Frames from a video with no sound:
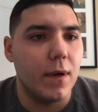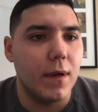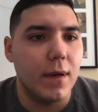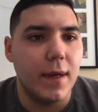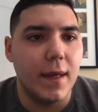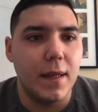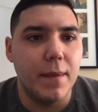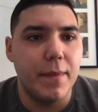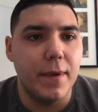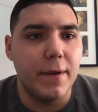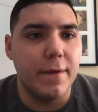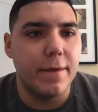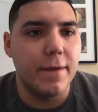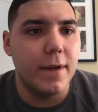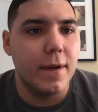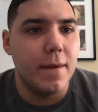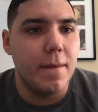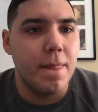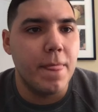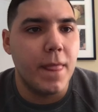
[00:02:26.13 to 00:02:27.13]
any beef.
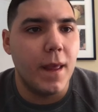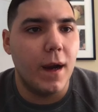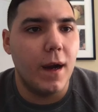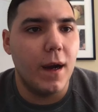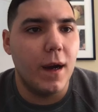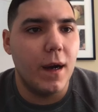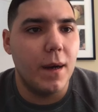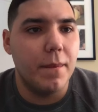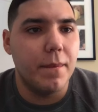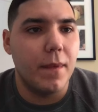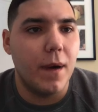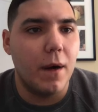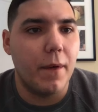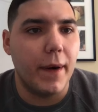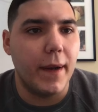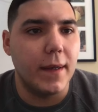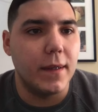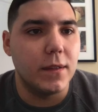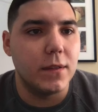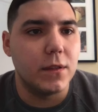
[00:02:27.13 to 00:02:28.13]
All
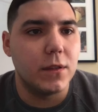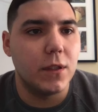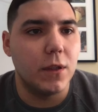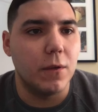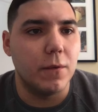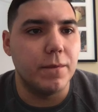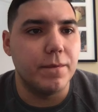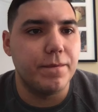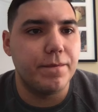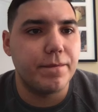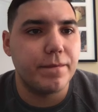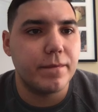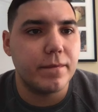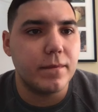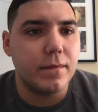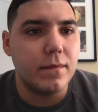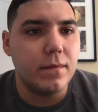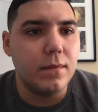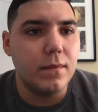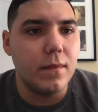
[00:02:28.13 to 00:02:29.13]
right. So,
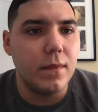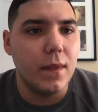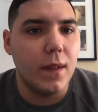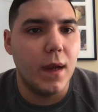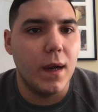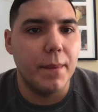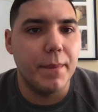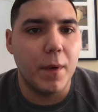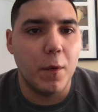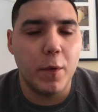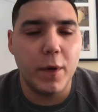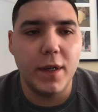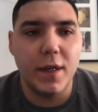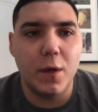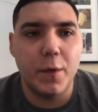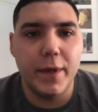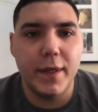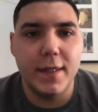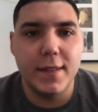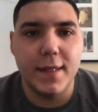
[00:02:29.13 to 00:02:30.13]
but we're going to
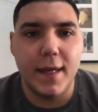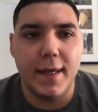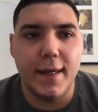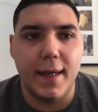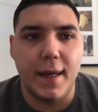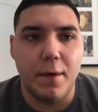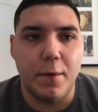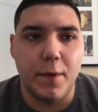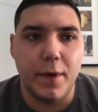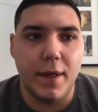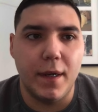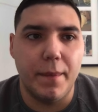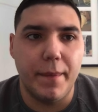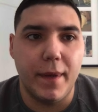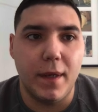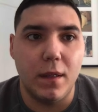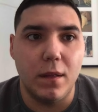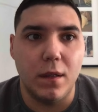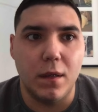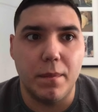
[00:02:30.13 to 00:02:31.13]
redesign and we're going to
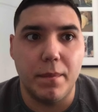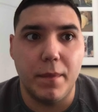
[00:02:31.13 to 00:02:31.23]
make it look